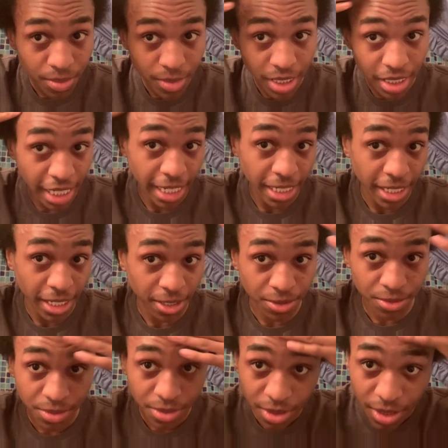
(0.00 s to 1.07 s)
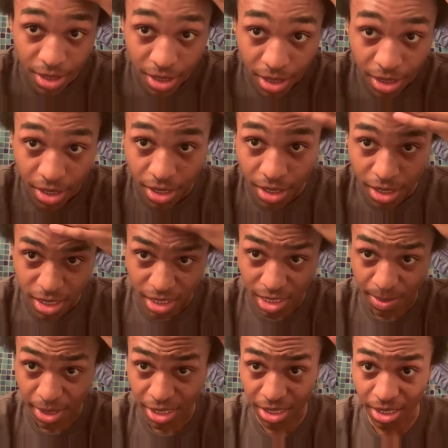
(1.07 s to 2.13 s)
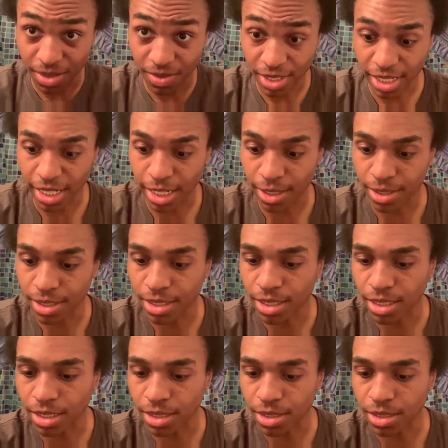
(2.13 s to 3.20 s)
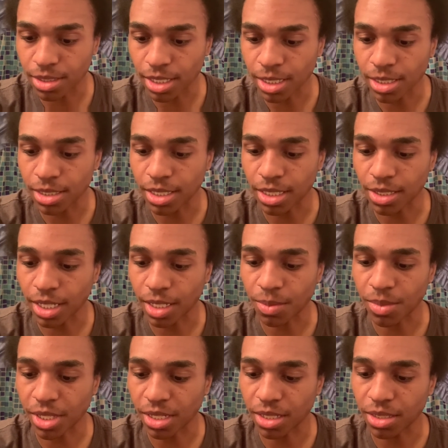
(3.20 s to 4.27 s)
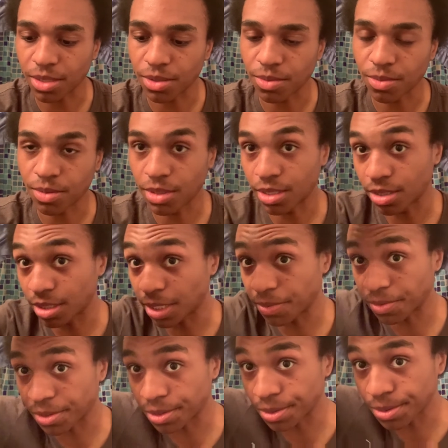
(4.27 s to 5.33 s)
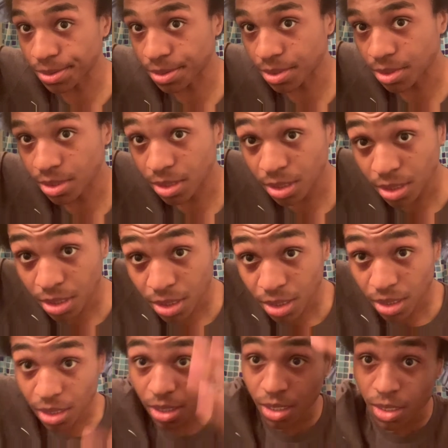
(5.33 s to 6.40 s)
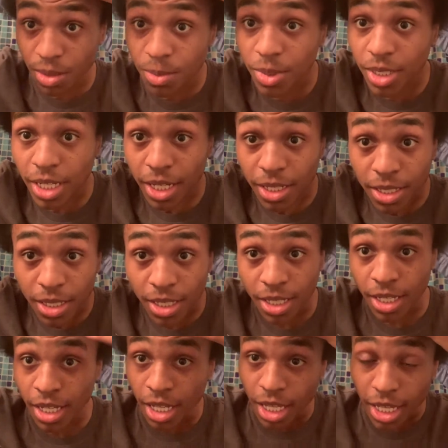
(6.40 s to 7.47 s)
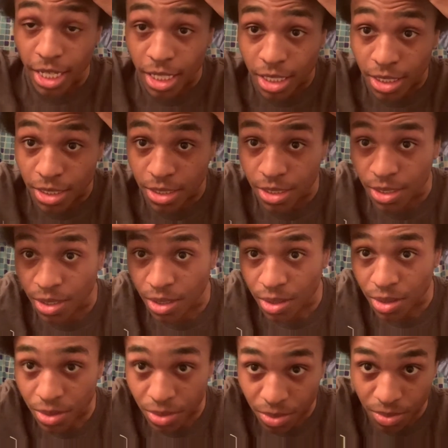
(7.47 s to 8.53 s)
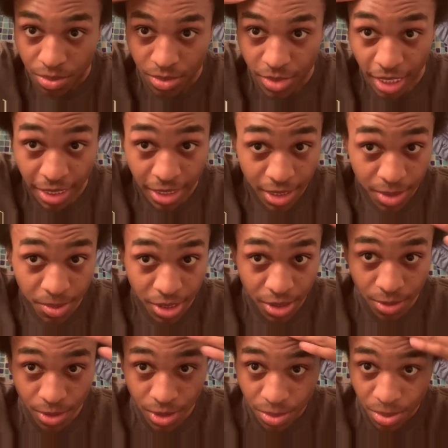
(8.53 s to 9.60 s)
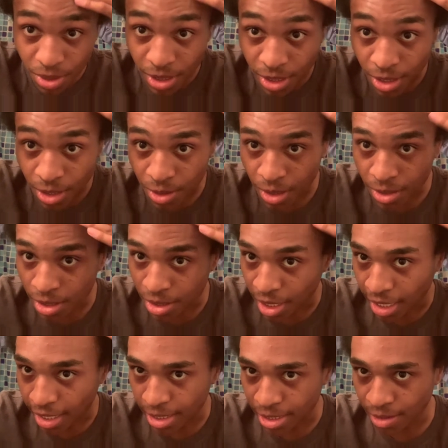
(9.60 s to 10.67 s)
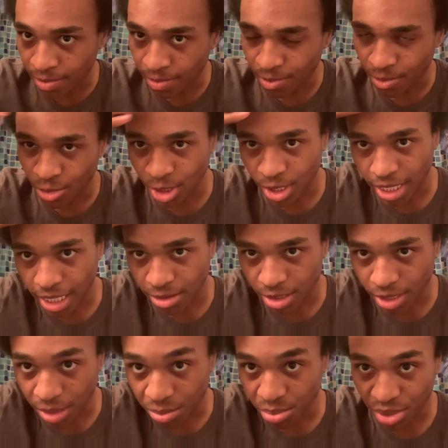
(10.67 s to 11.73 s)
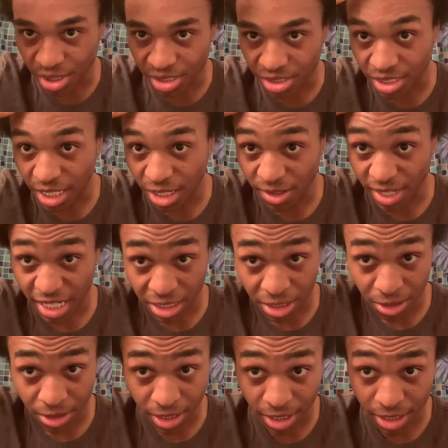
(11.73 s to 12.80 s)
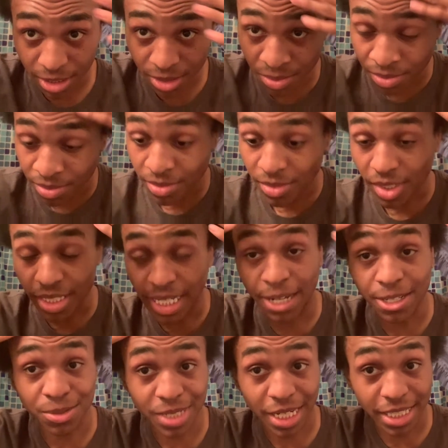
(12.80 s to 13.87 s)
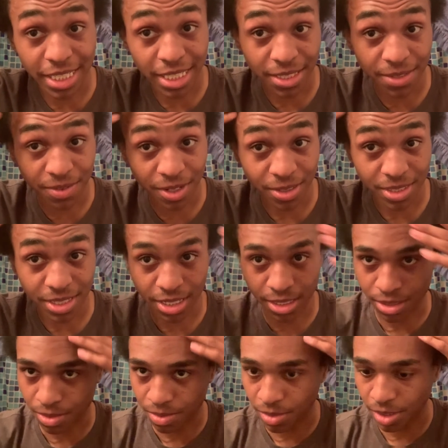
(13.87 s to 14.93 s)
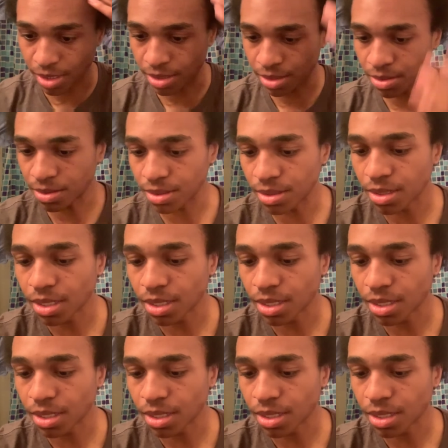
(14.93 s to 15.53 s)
lay down, especially if your hair is anything like mine, difficult. Yeah, and yeah, just be sure to put it along the line. You don't really have to put gel in your hair. That was what I did the first time, and